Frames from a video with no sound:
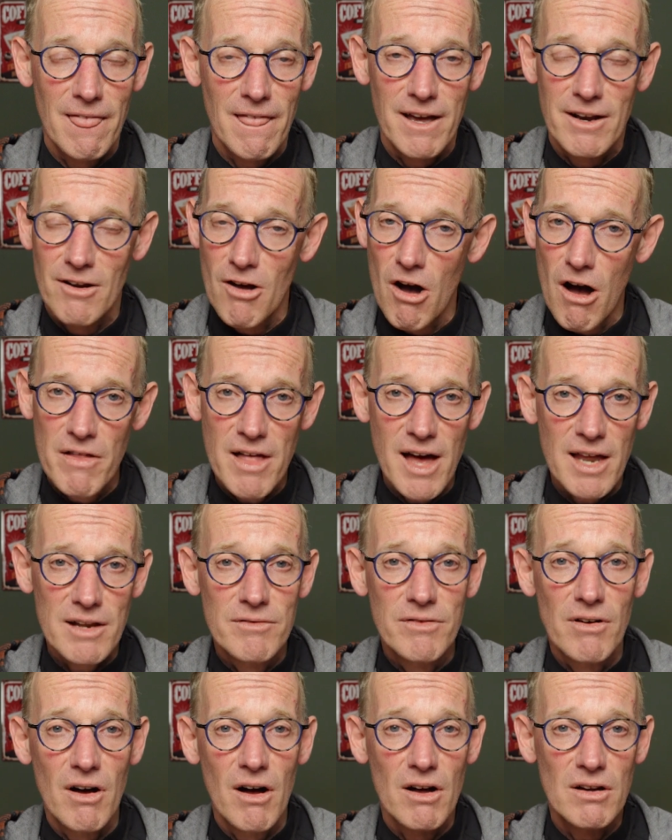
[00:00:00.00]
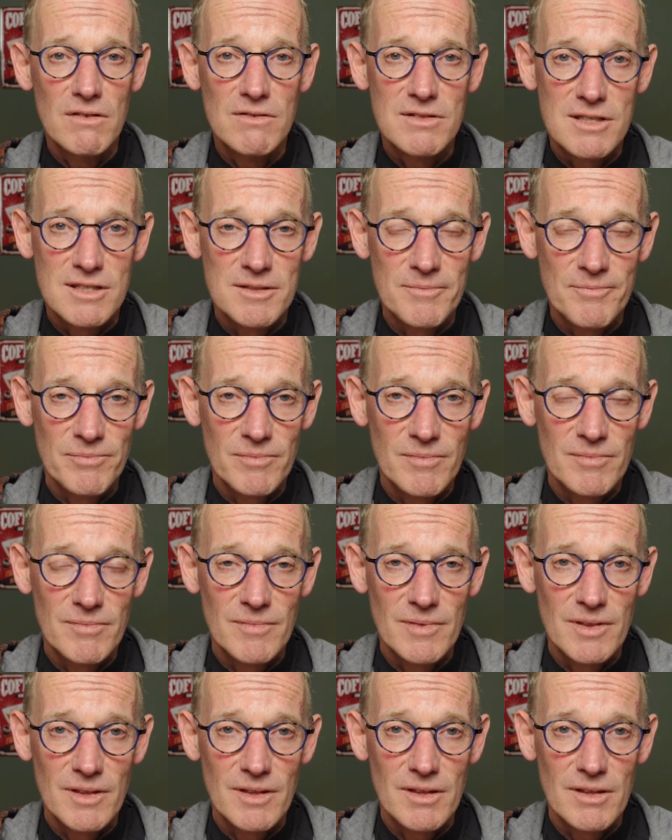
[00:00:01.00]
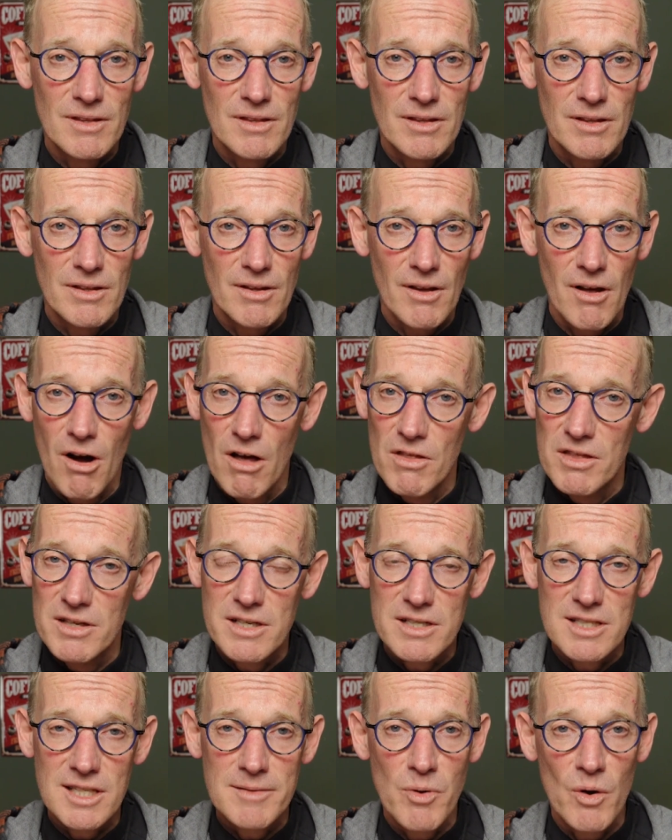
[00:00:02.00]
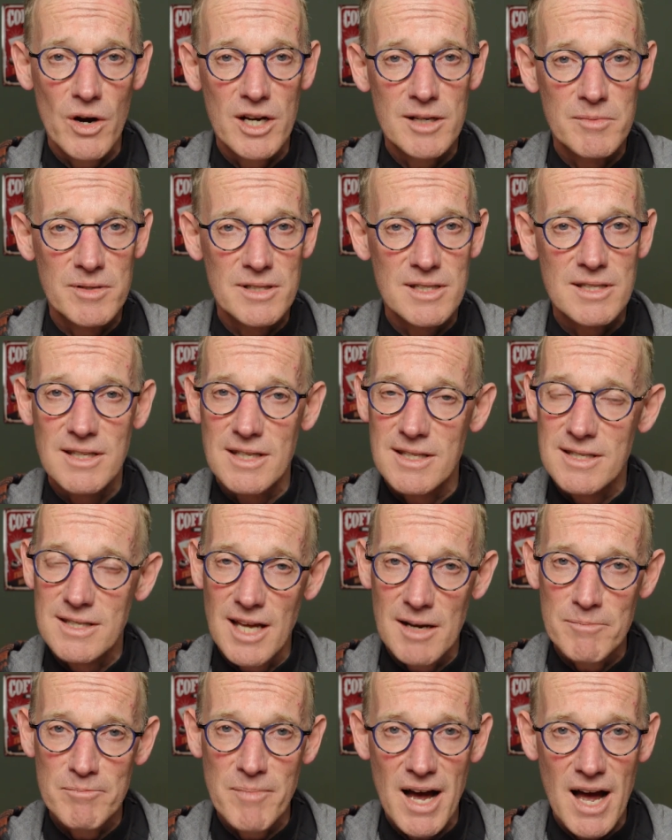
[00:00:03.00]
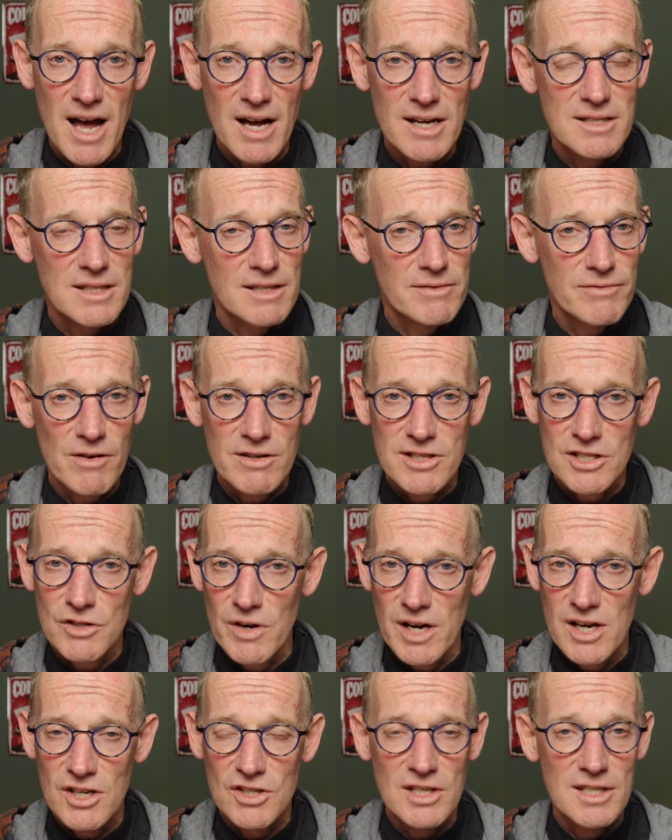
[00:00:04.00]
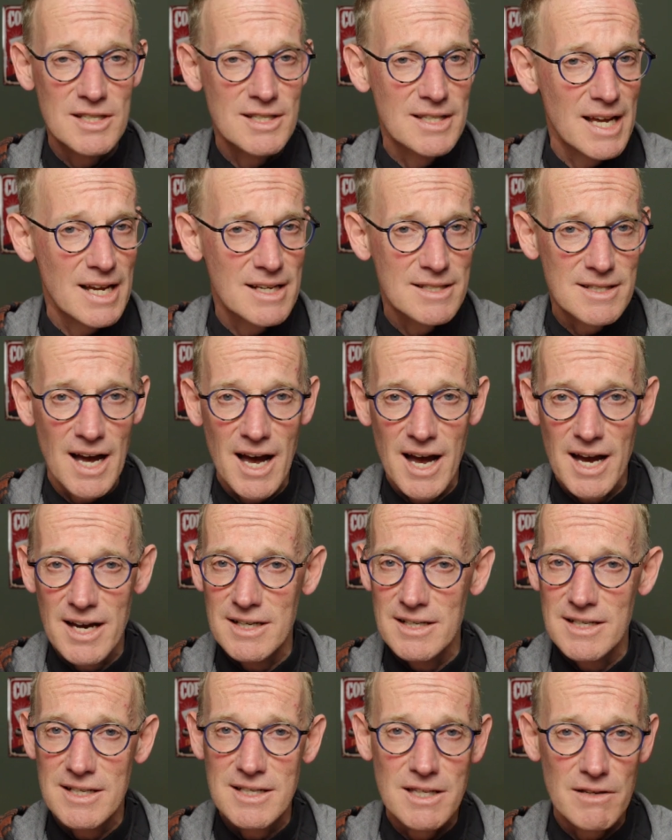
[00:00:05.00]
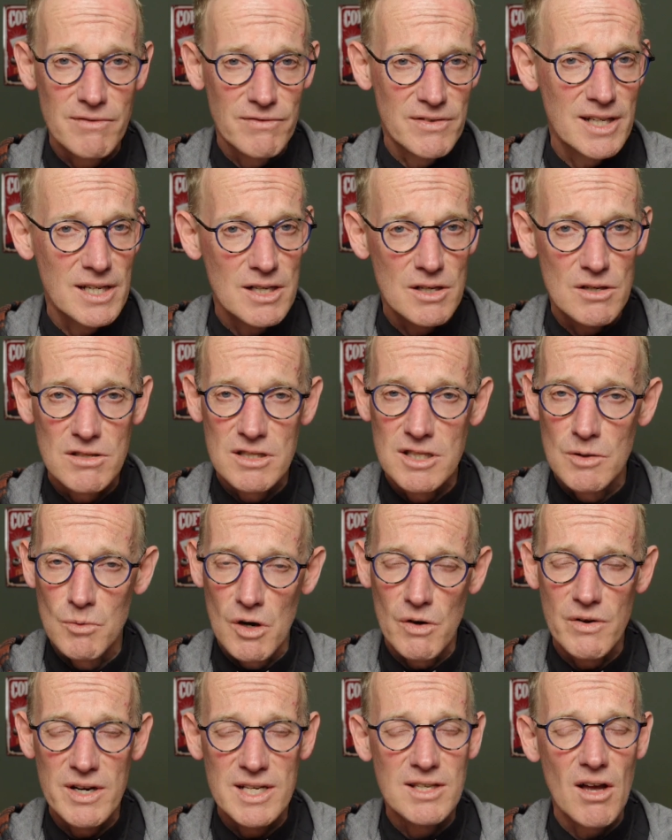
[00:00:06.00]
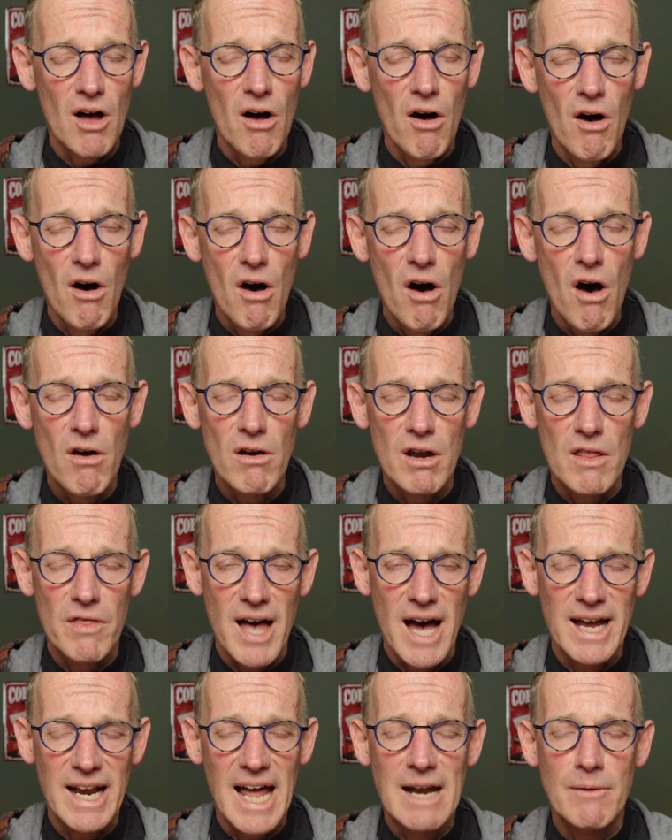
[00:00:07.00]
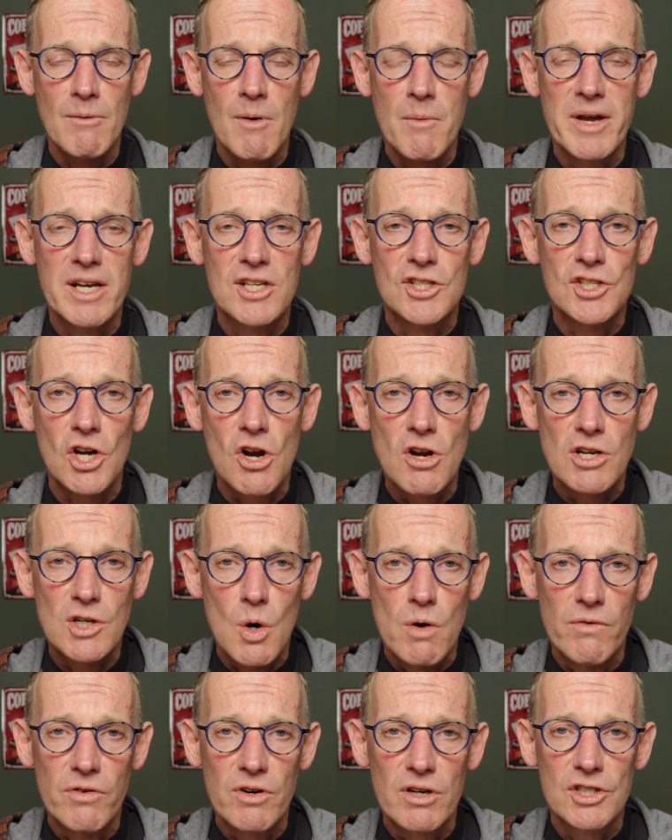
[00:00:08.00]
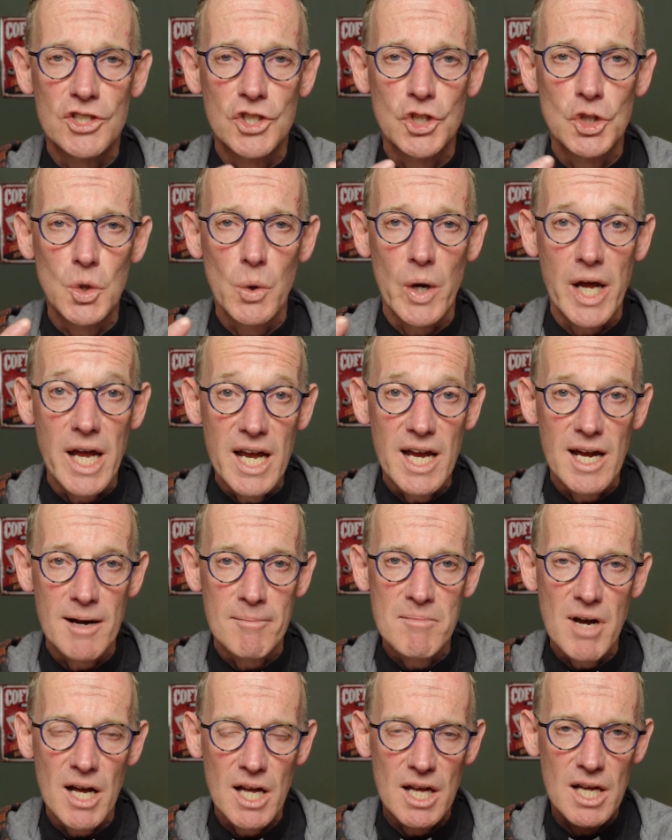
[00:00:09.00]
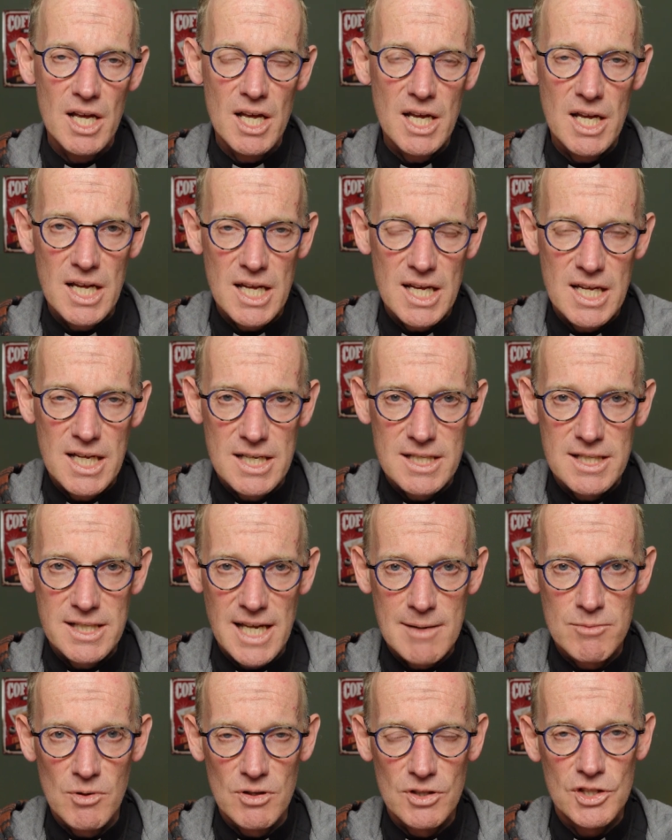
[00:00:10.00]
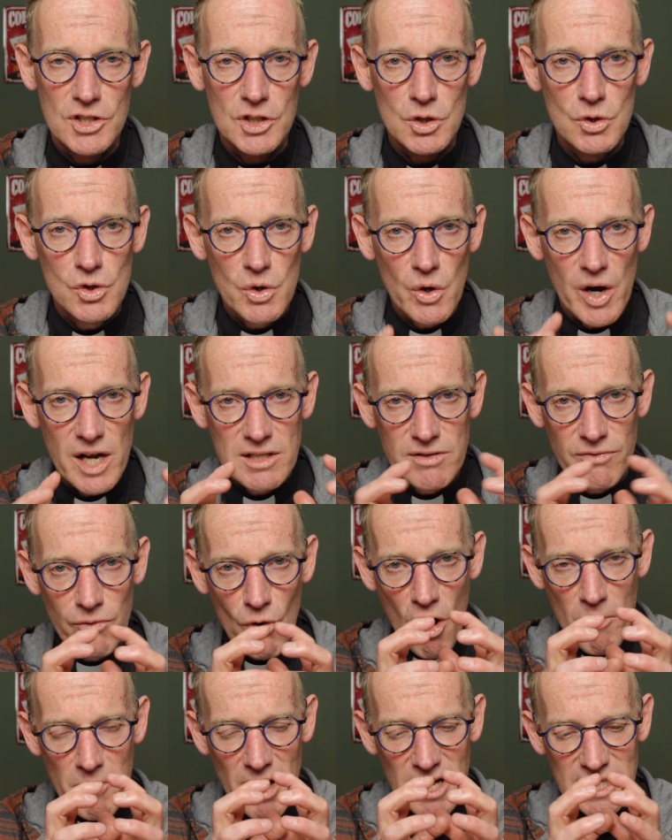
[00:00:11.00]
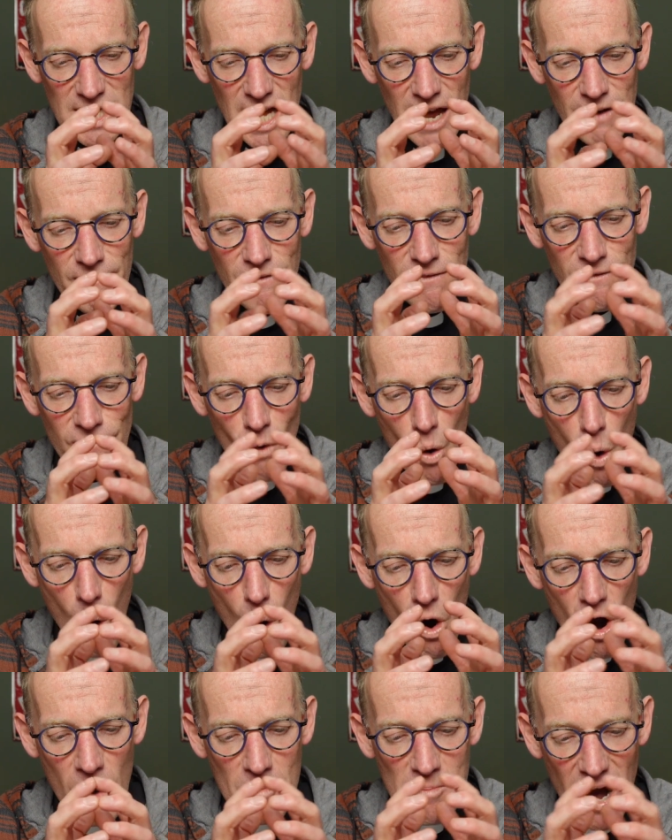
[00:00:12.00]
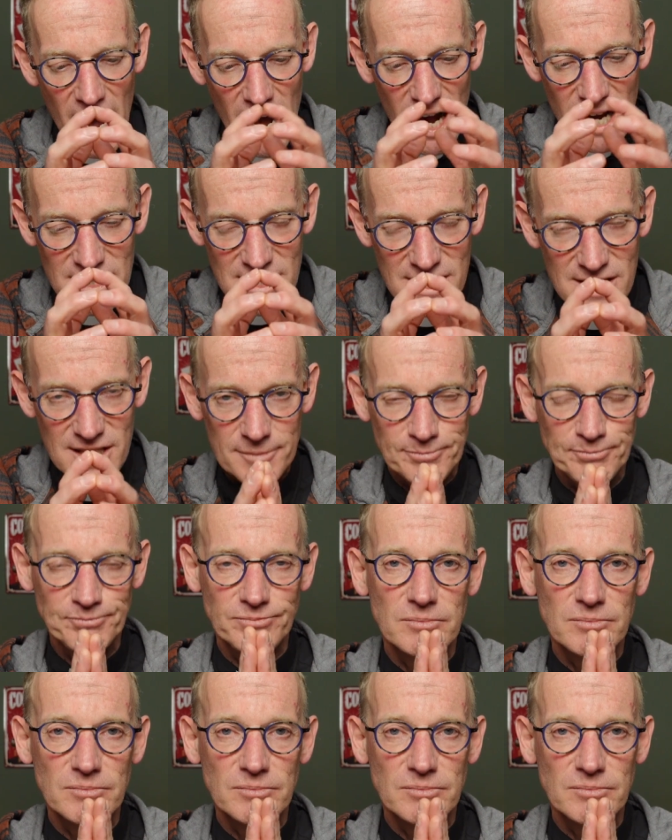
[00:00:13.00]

and all that involves, all the disappointments, the setbacks, the frustrations, the anxieties, the fears, the worries, all of that. And when we turn it over to him, he is able to transform us and form us